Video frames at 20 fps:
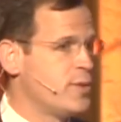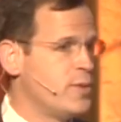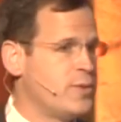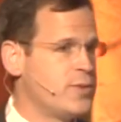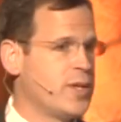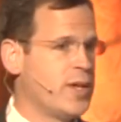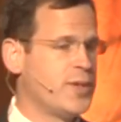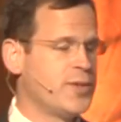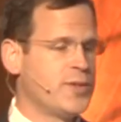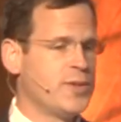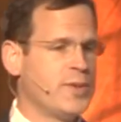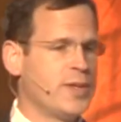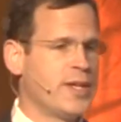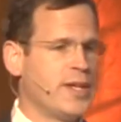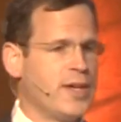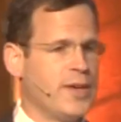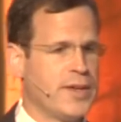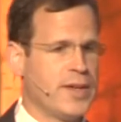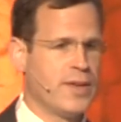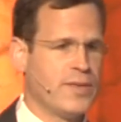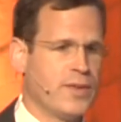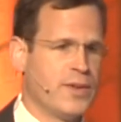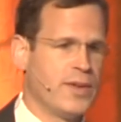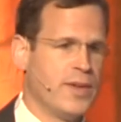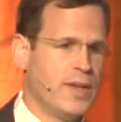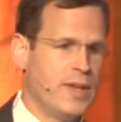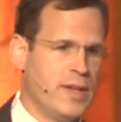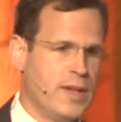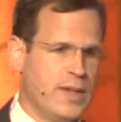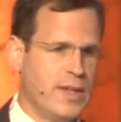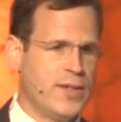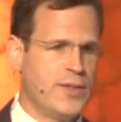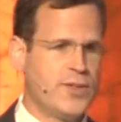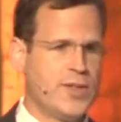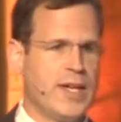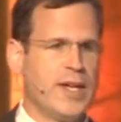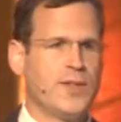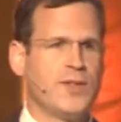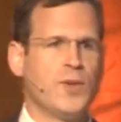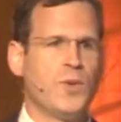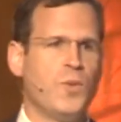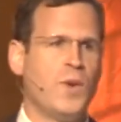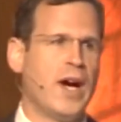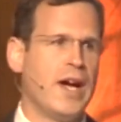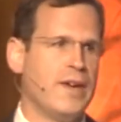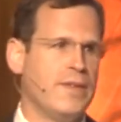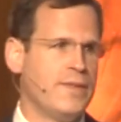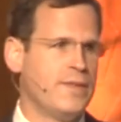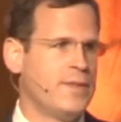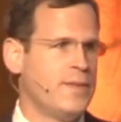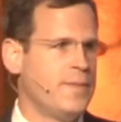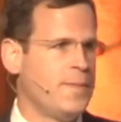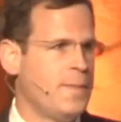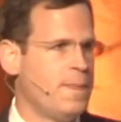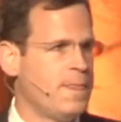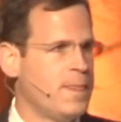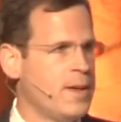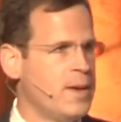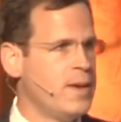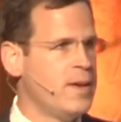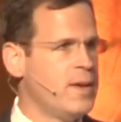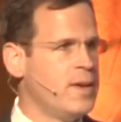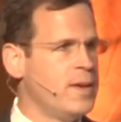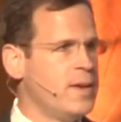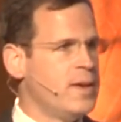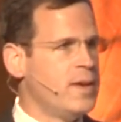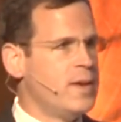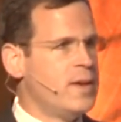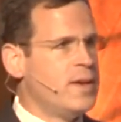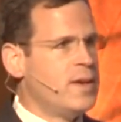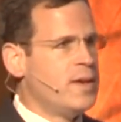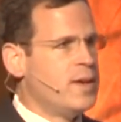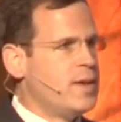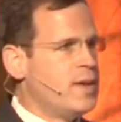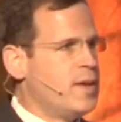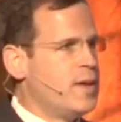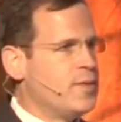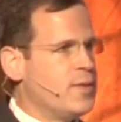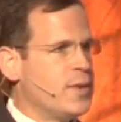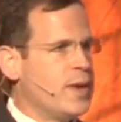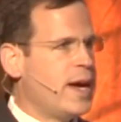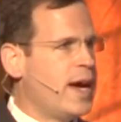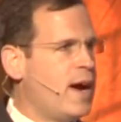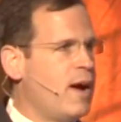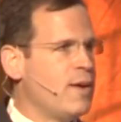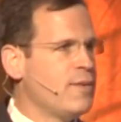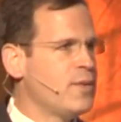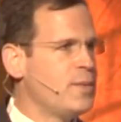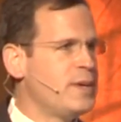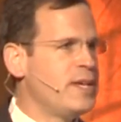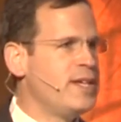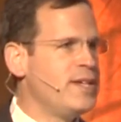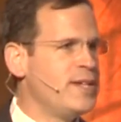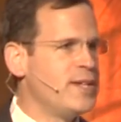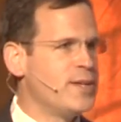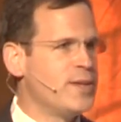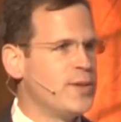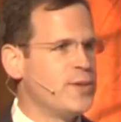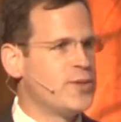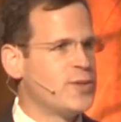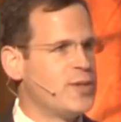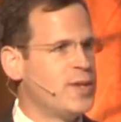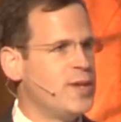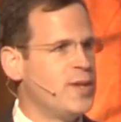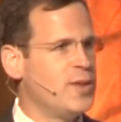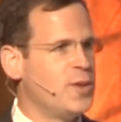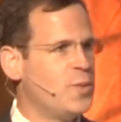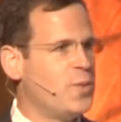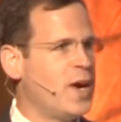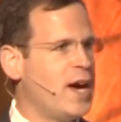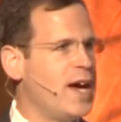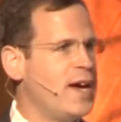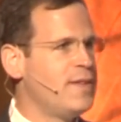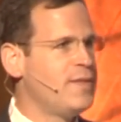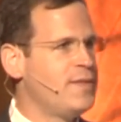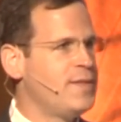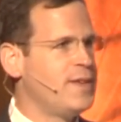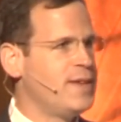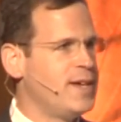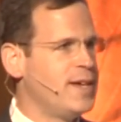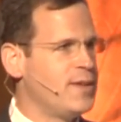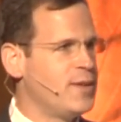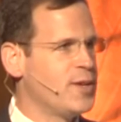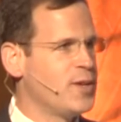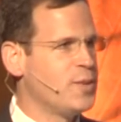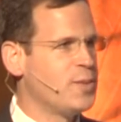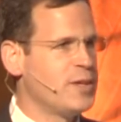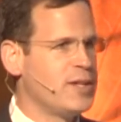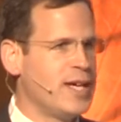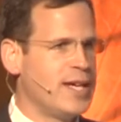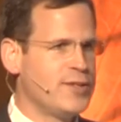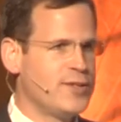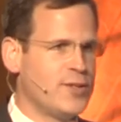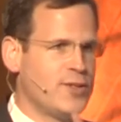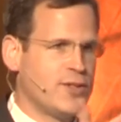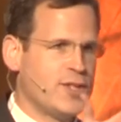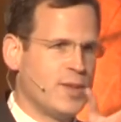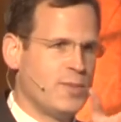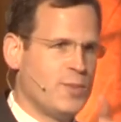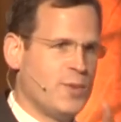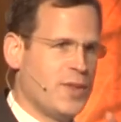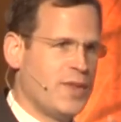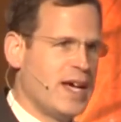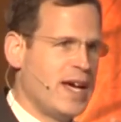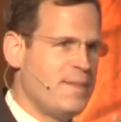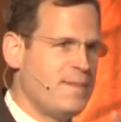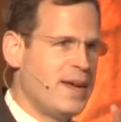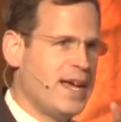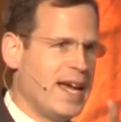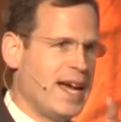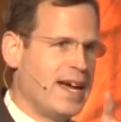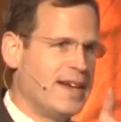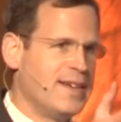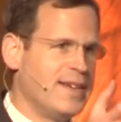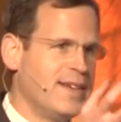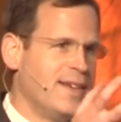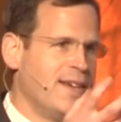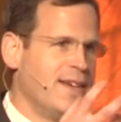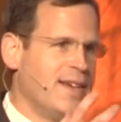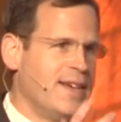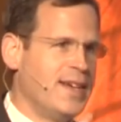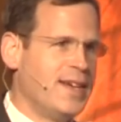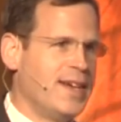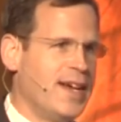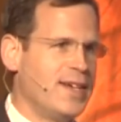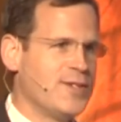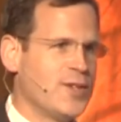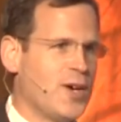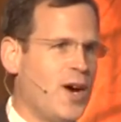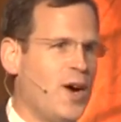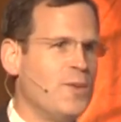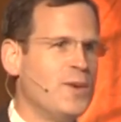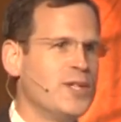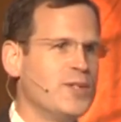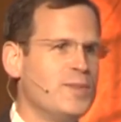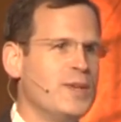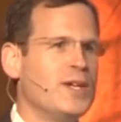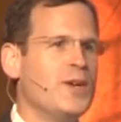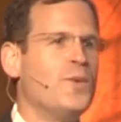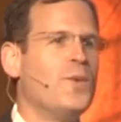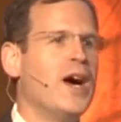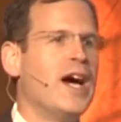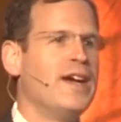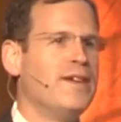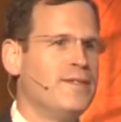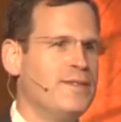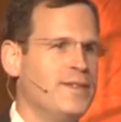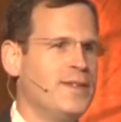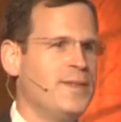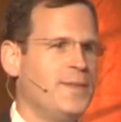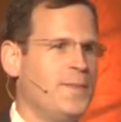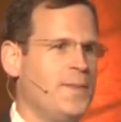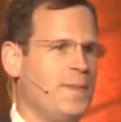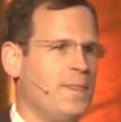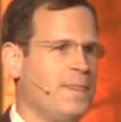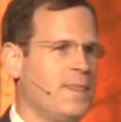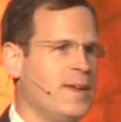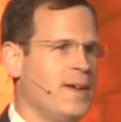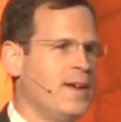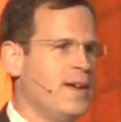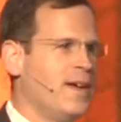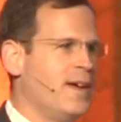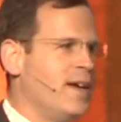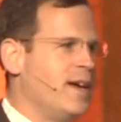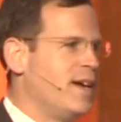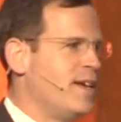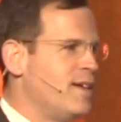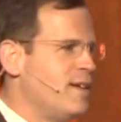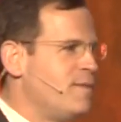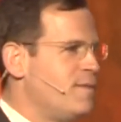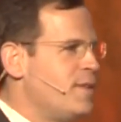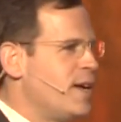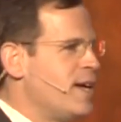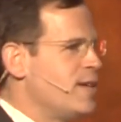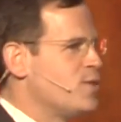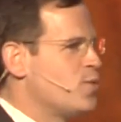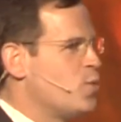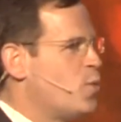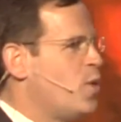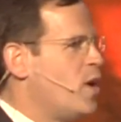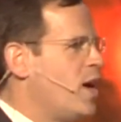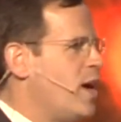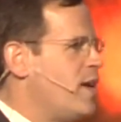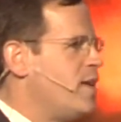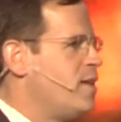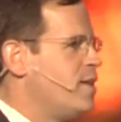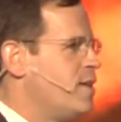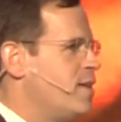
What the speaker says: who's also a caregiver. Let's say it's a wife. For however many years, the wife, in her relationship with that man, has always been a wife. And in phase 1